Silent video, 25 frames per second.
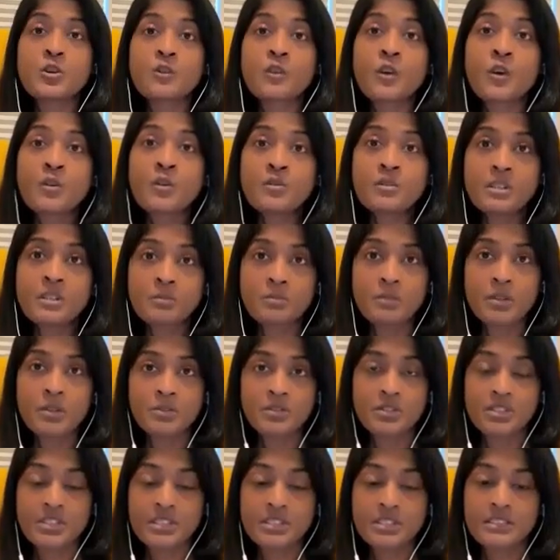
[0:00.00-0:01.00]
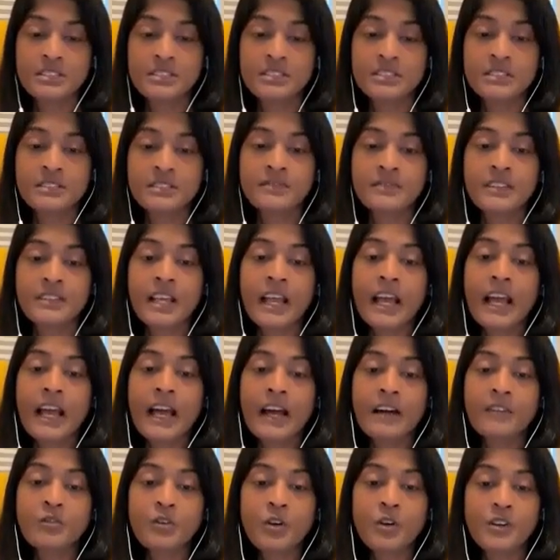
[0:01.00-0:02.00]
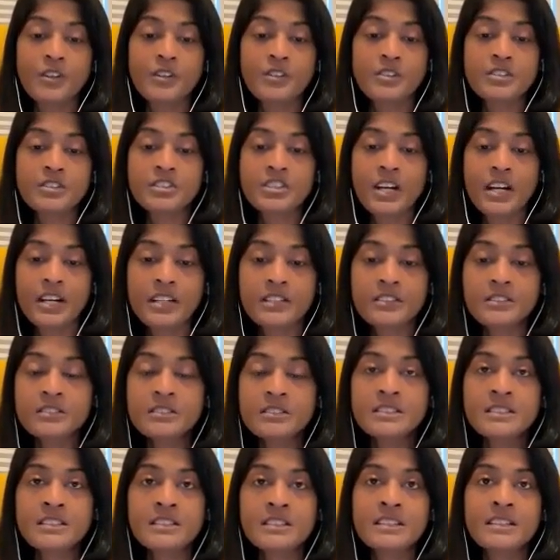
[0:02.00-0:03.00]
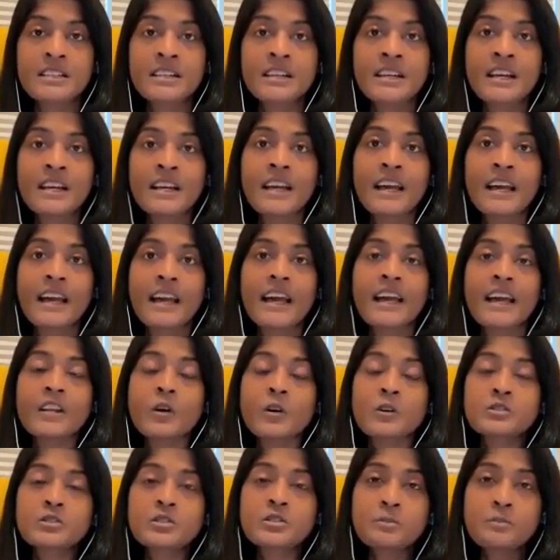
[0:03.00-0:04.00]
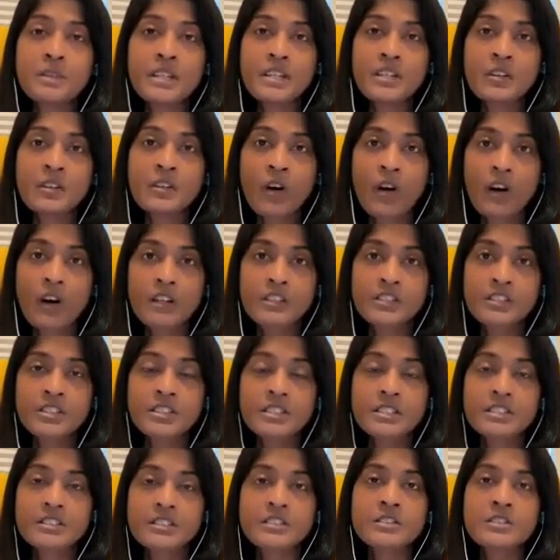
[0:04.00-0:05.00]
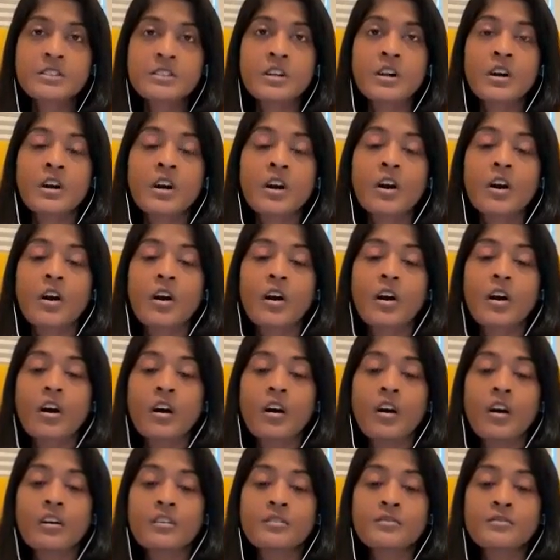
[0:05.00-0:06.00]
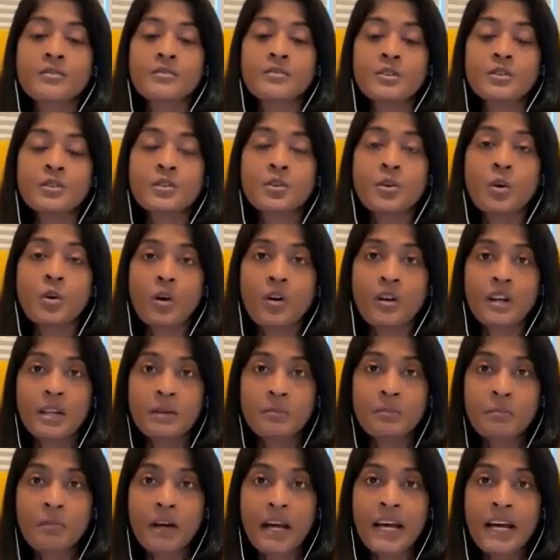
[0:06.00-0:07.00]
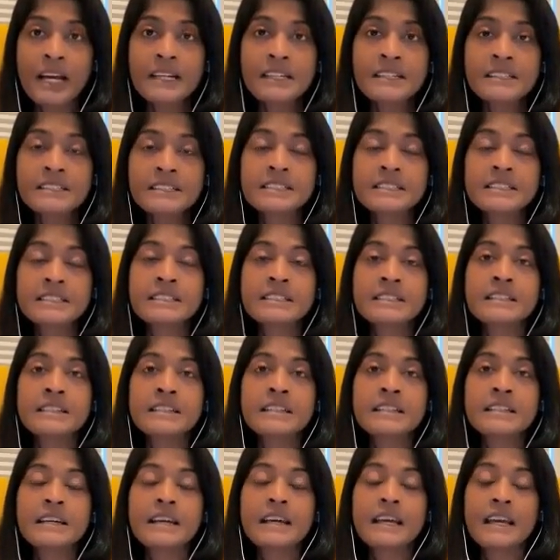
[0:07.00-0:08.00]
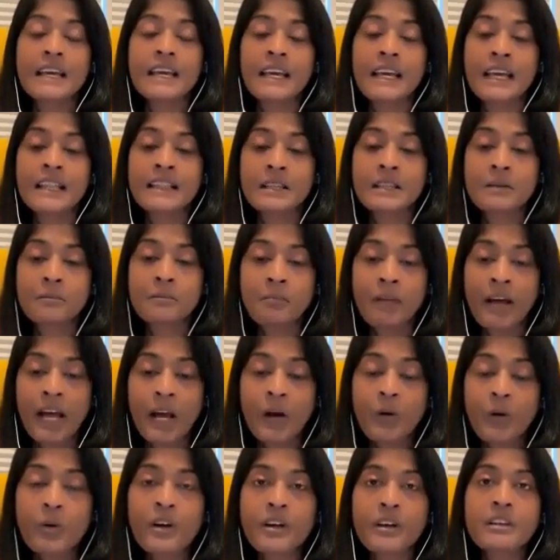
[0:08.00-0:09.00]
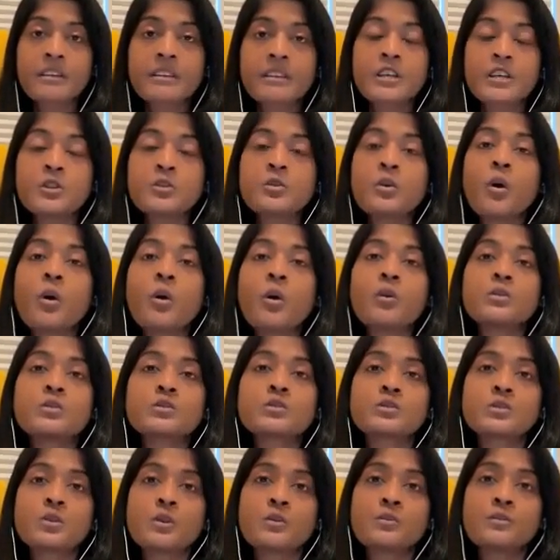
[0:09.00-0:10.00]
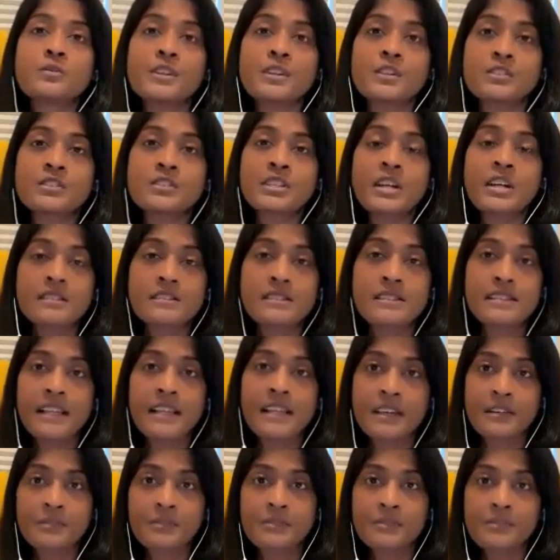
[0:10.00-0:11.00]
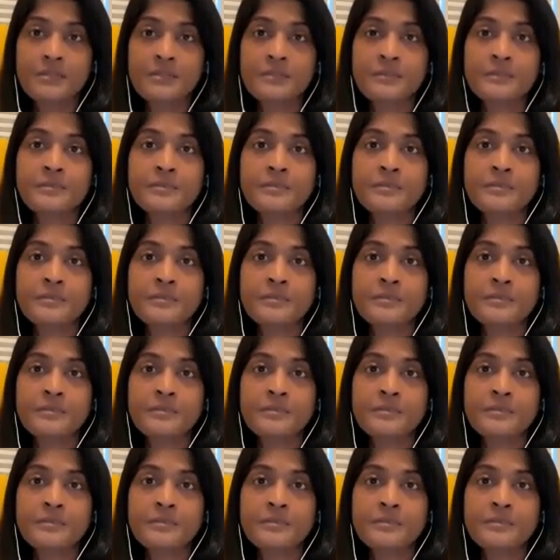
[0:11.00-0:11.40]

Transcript: your own emotions have on your child, and also being conscious of your impact and the power that you hold over your child's life.